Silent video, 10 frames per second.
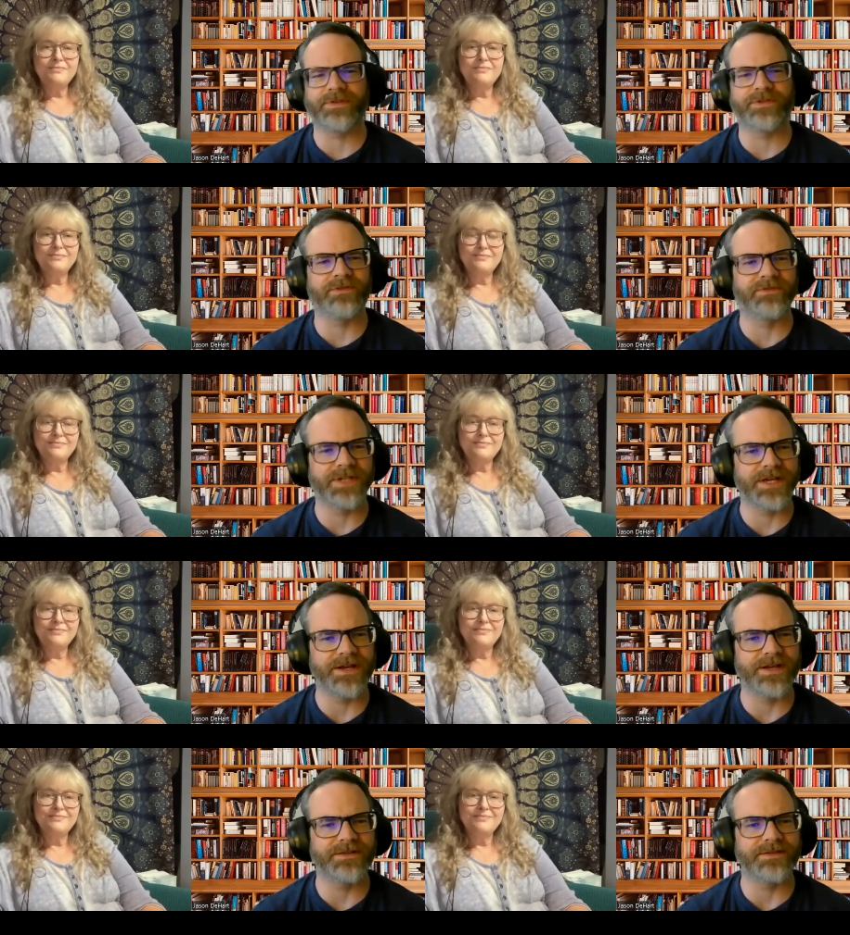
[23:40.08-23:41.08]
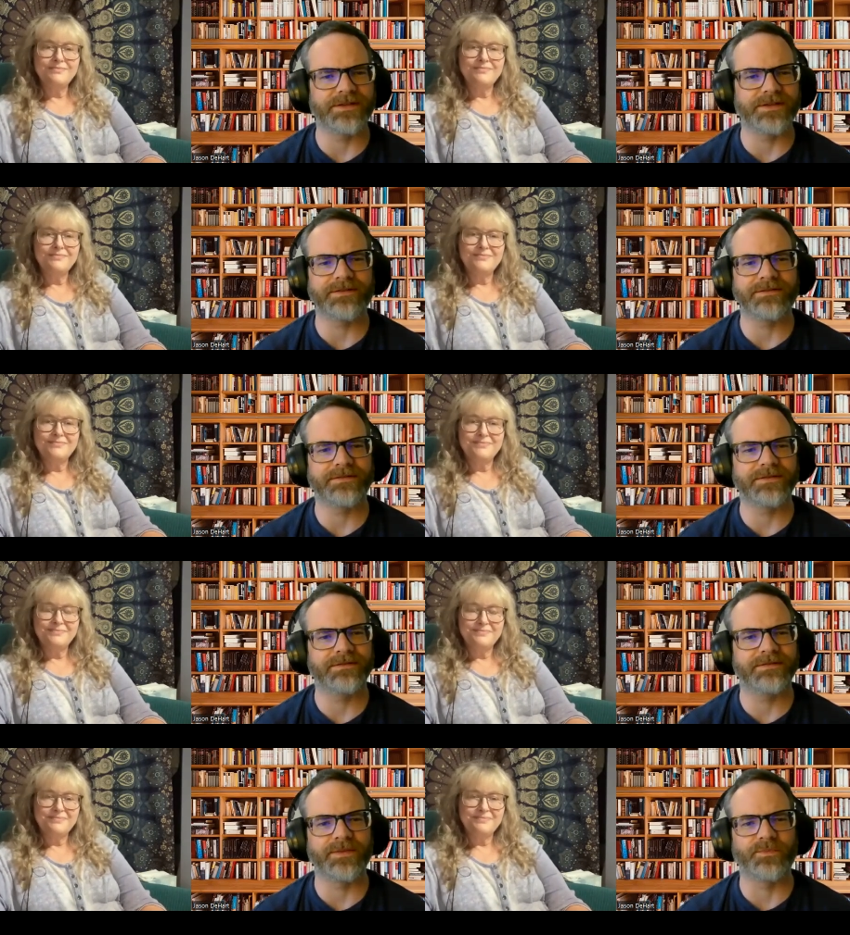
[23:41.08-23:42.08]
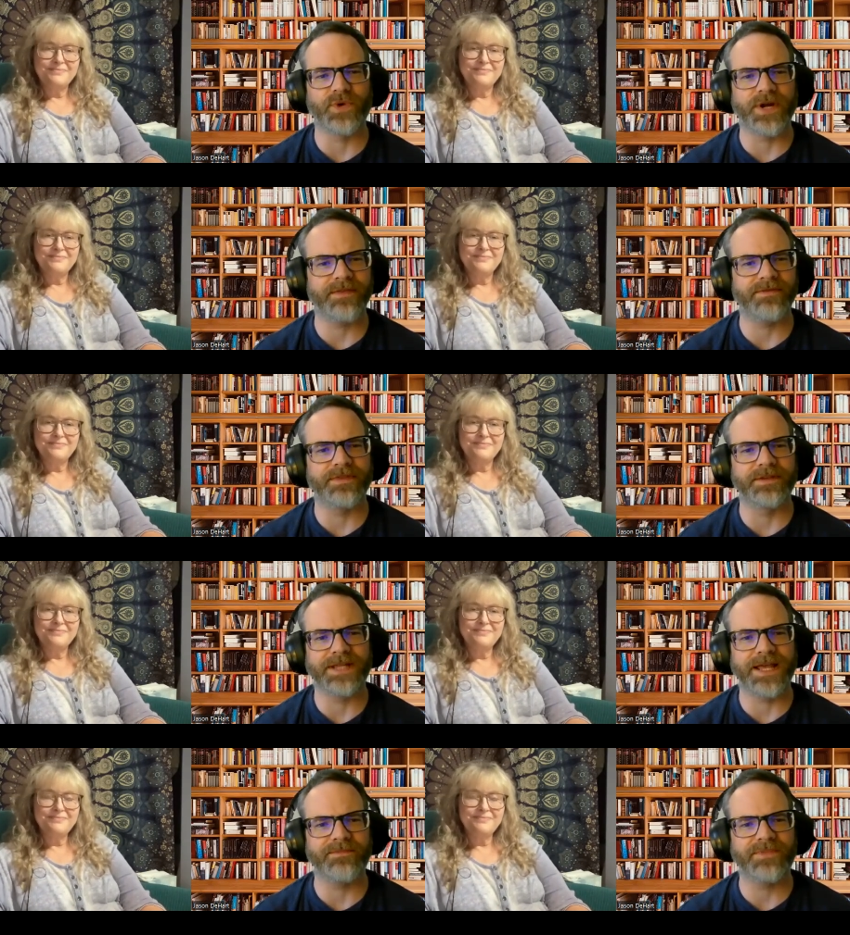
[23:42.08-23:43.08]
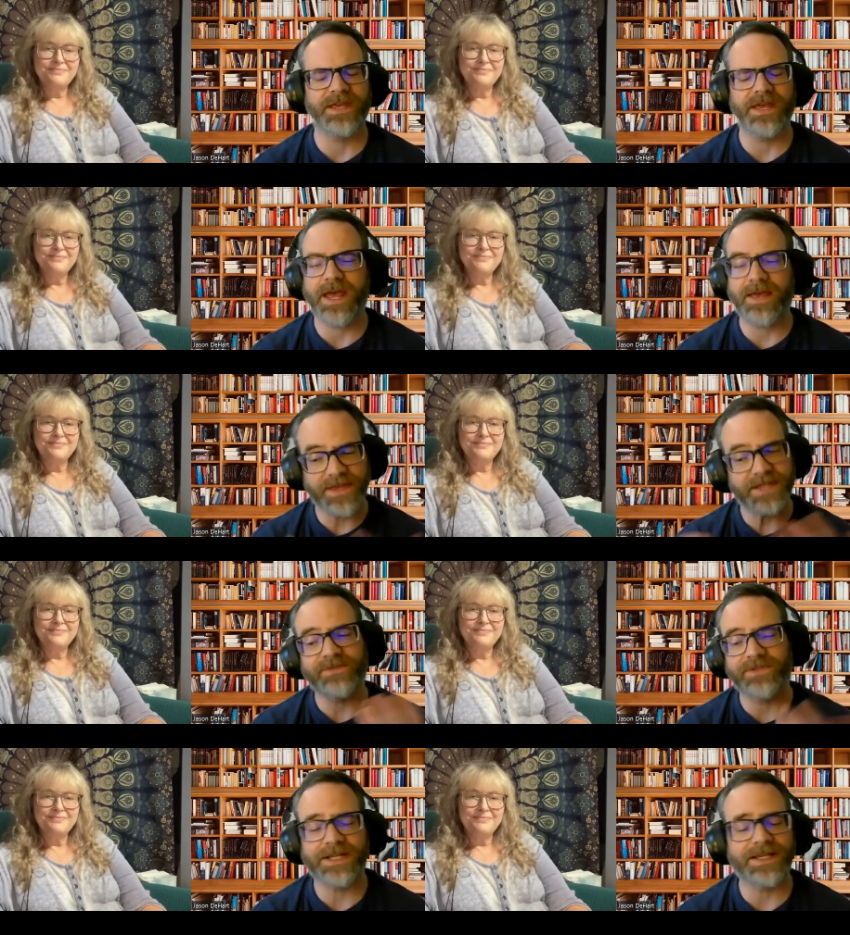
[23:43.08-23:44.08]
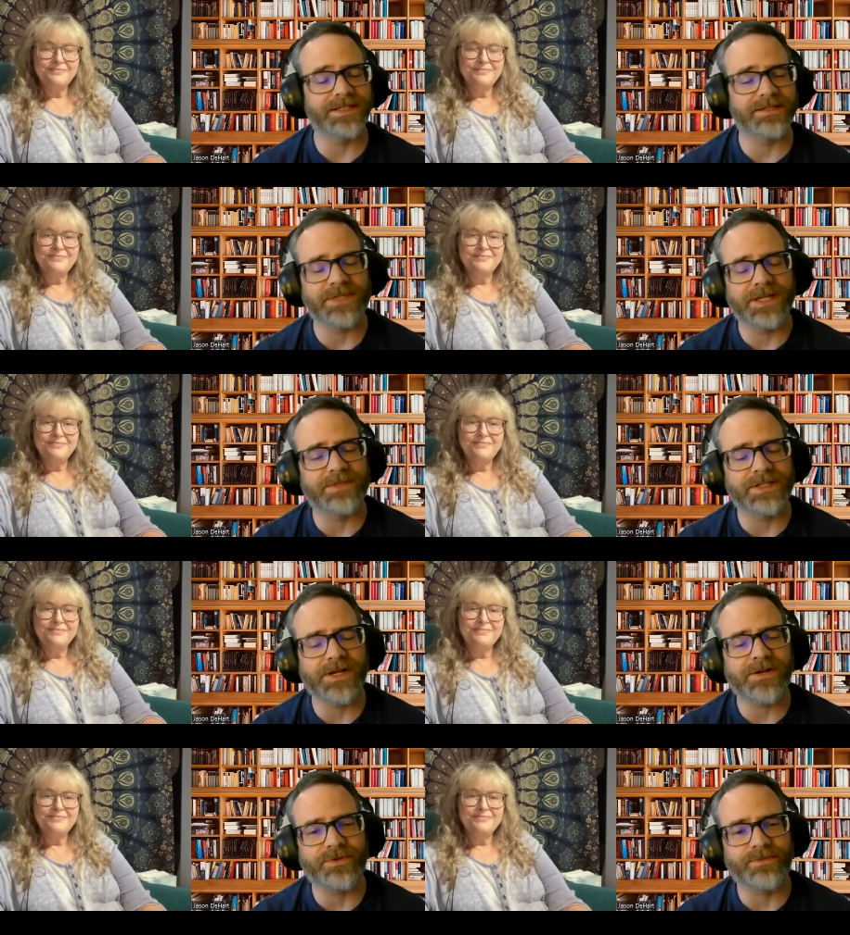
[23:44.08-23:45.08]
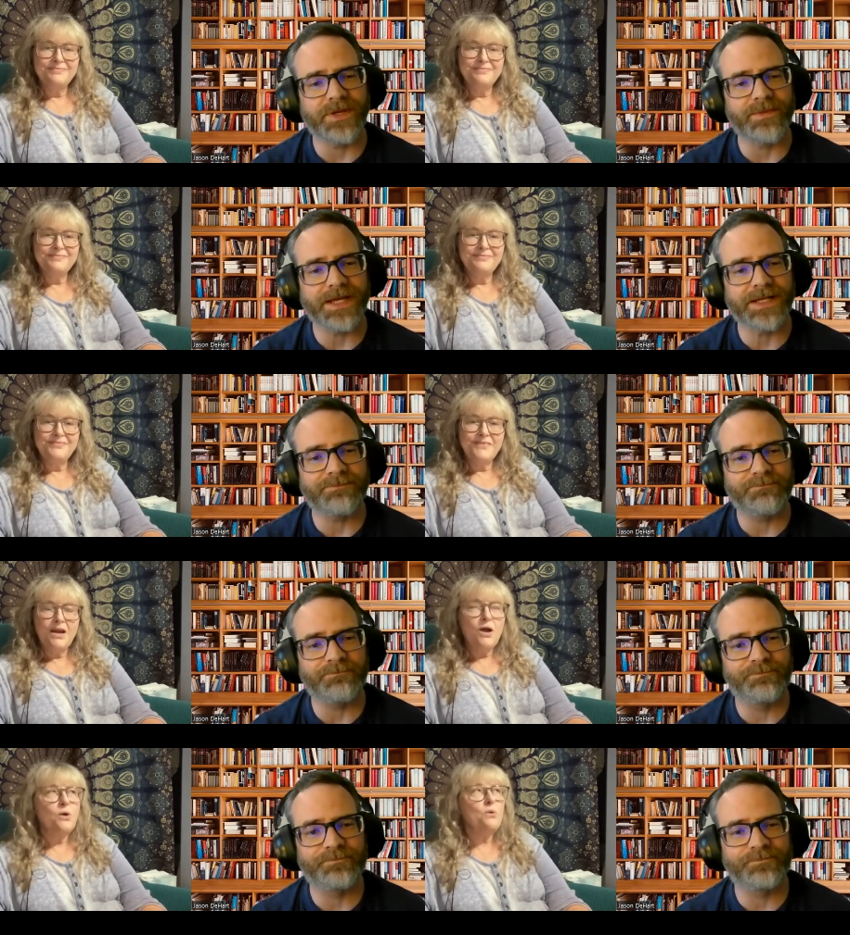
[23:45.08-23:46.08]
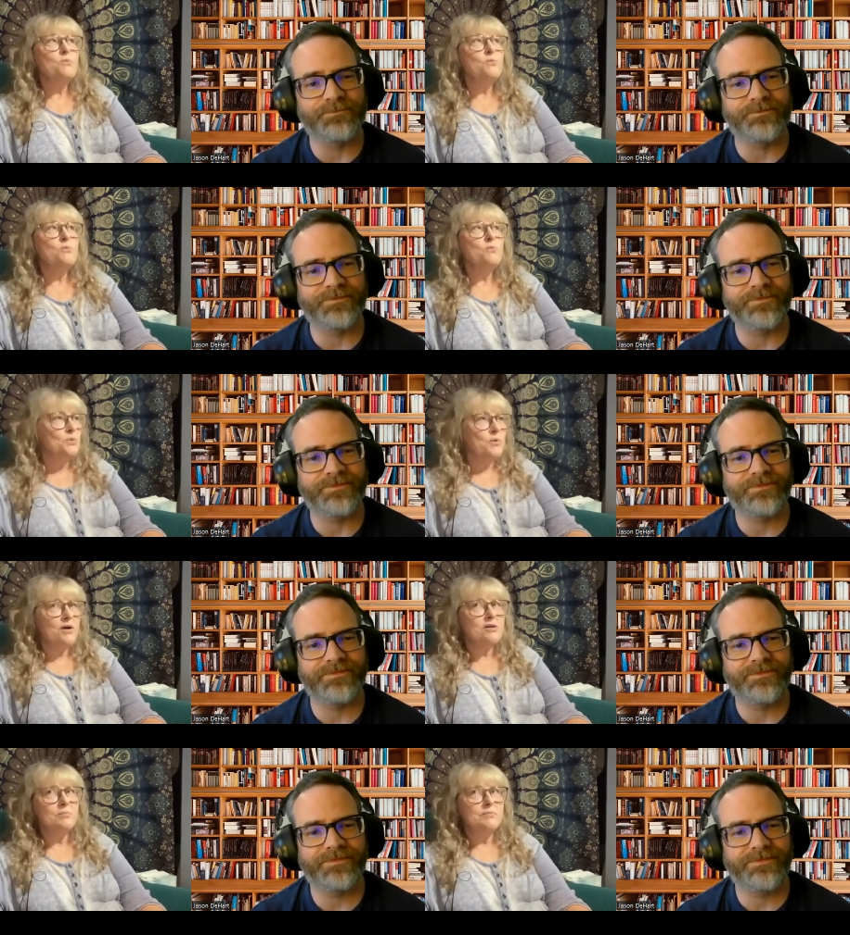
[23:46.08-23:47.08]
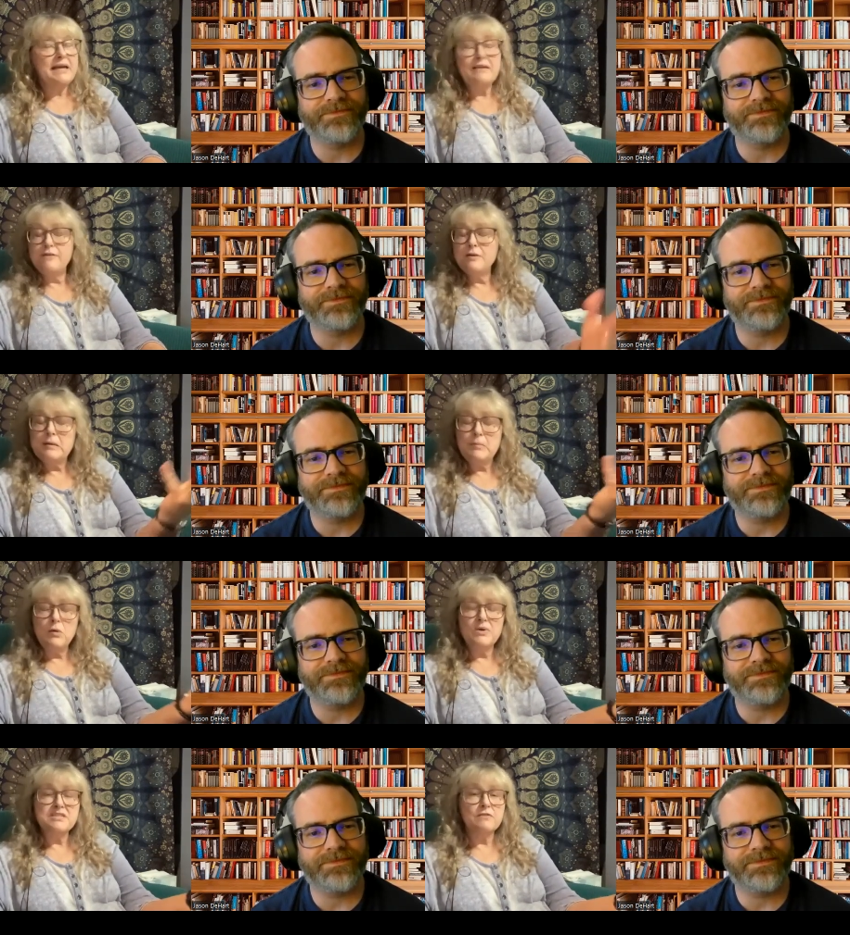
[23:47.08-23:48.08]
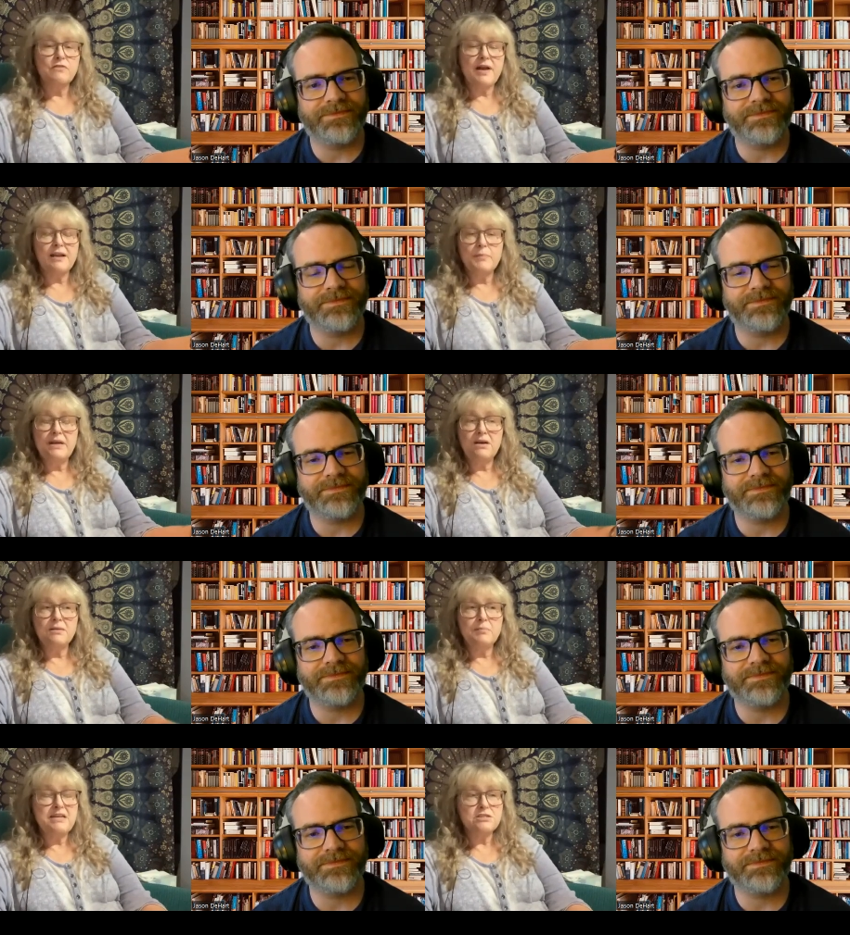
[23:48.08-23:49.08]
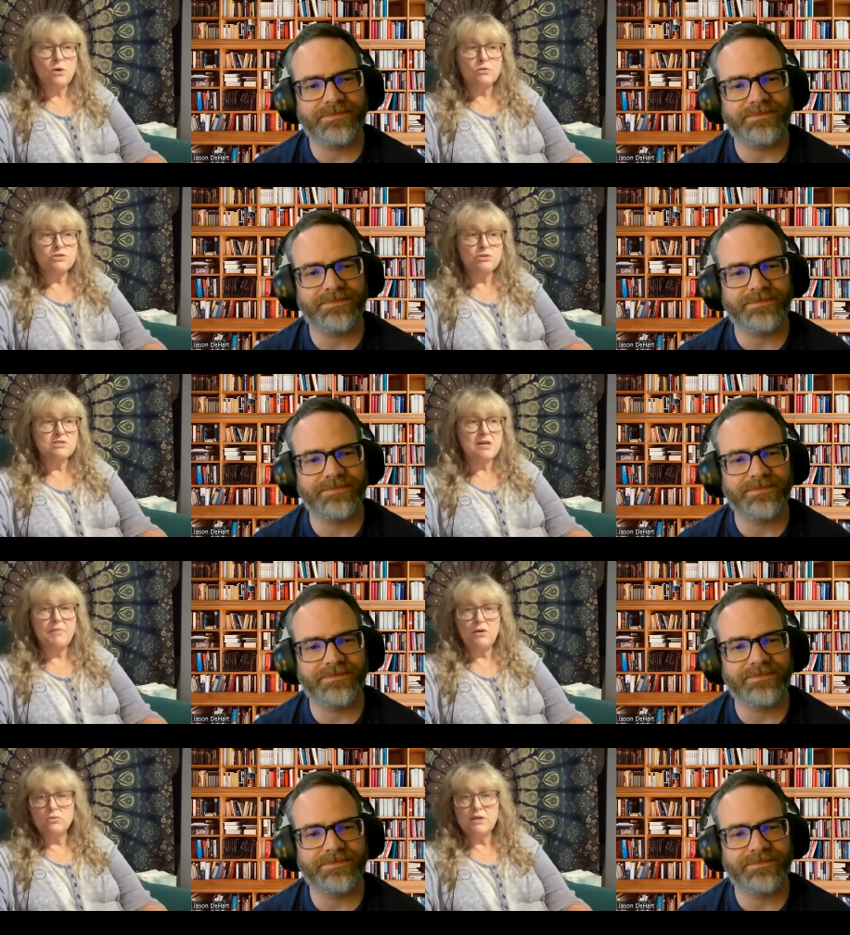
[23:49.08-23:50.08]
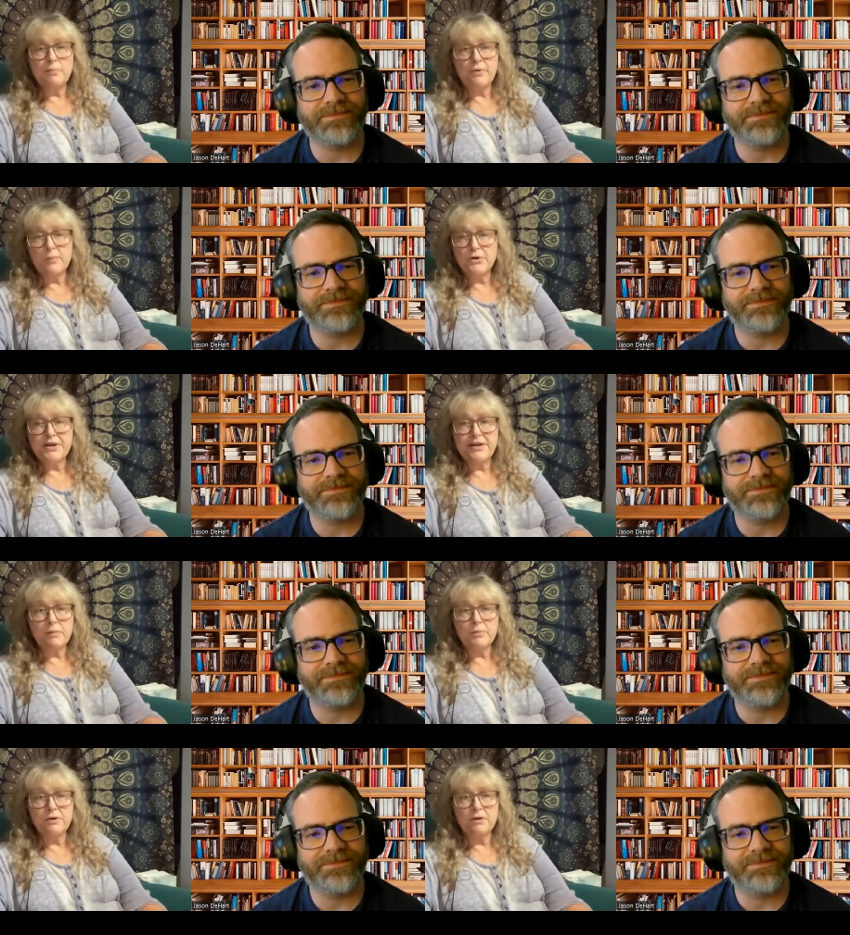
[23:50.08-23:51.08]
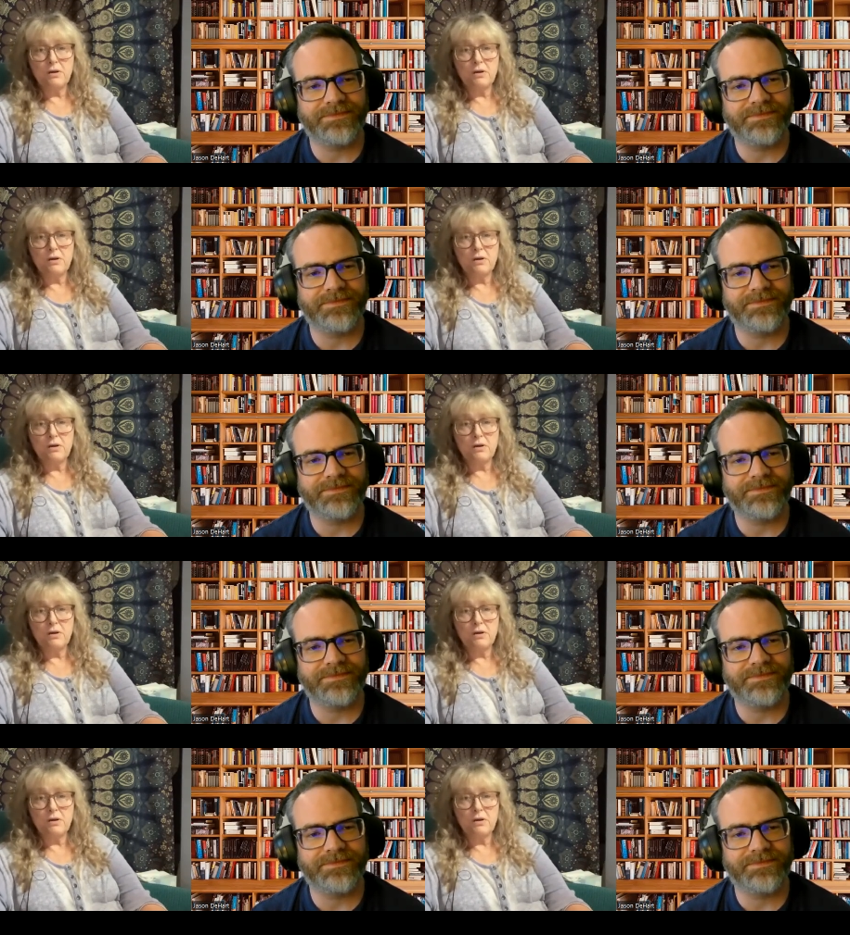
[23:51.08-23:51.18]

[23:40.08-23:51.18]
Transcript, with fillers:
Speaker 1: work that you've done, the the breadth, the depth, and thanks for taking some time to talk with me about
Speaker 2: it. Oh, you're welcome. If anybody wants to follow me on my socials, I'm the only Barbara Kaalberg